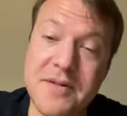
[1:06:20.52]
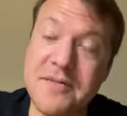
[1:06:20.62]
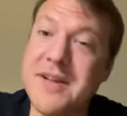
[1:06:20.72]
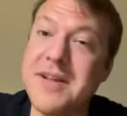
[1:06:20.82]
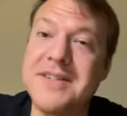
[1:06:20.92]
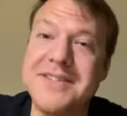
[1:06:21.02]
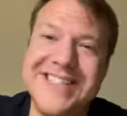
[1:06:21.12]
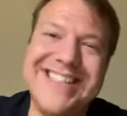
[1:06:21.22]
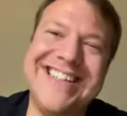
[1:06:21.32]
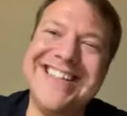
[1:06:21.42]
why would I
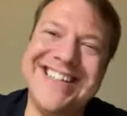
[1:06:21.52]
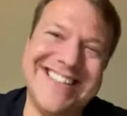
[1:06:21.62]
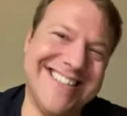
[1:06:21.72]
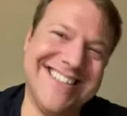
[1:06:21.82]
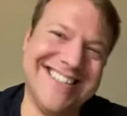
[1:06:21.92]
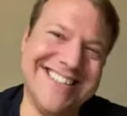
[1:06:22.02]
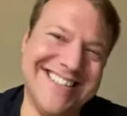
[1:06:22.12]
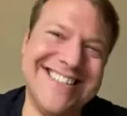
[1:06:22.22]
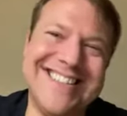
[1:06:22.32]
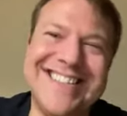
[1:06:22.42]
go over to
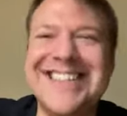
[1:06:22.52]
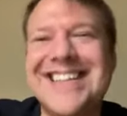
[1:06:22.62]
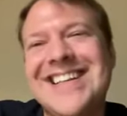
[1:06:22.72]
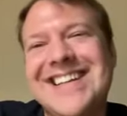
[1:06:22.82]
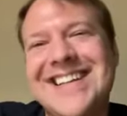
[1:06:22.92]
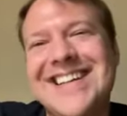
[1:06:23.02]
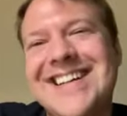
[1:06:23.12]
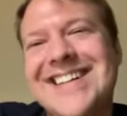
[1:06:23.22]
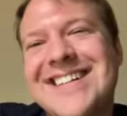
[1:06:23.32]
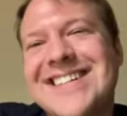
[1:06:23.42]

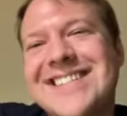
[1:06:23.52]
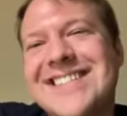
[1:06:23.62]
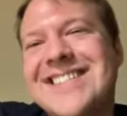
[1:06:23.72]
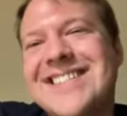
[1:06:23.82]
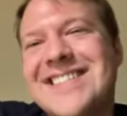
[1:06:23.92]
the things